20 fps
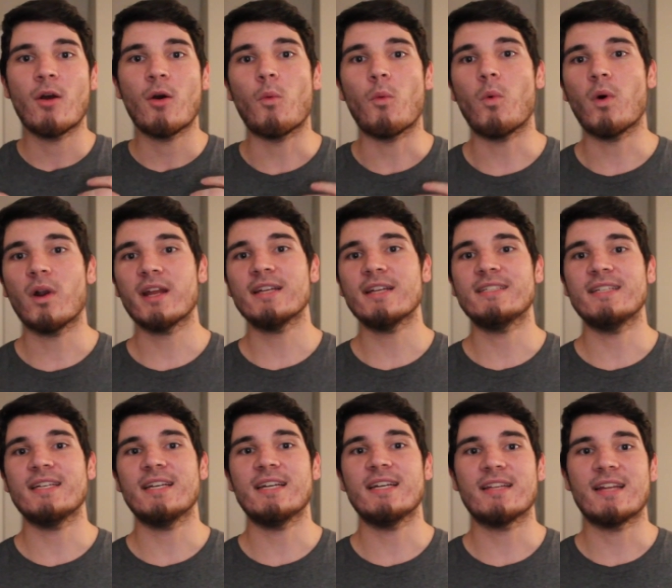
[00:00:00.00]
what I
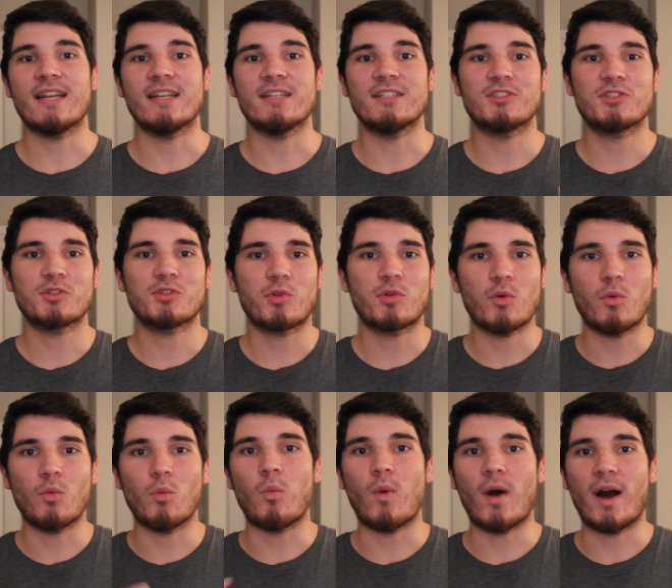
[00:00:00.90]
did and sort
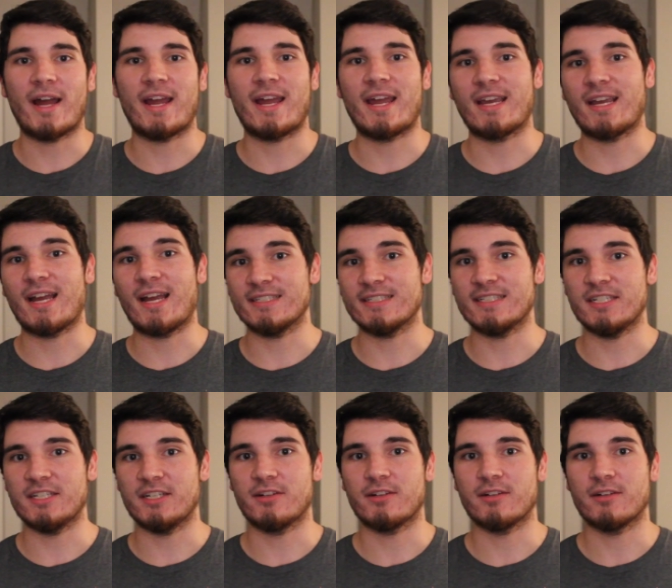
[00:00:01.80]
of why I got to
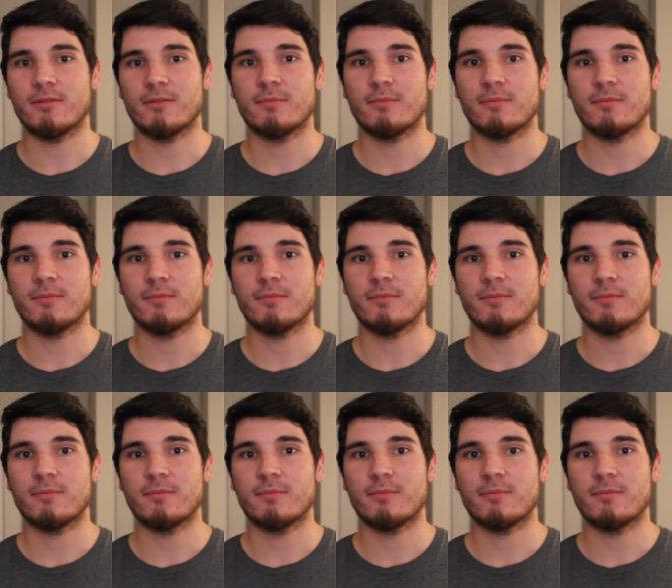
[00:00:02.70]
here.